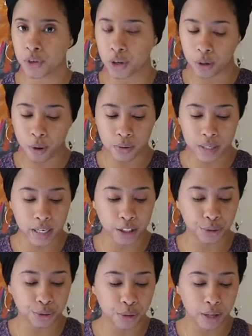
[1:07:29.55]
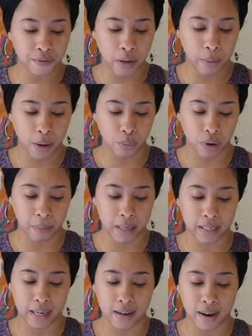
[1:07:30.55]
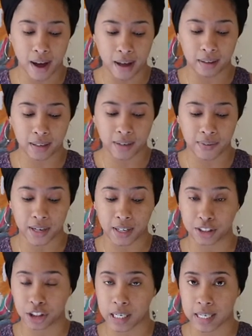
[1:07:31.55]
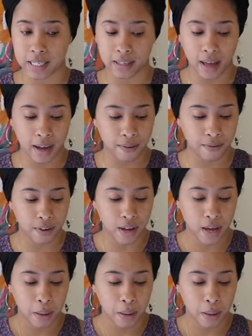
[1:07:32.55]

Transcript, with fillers: closing, a truly feminine woman cannot live an unchaste life.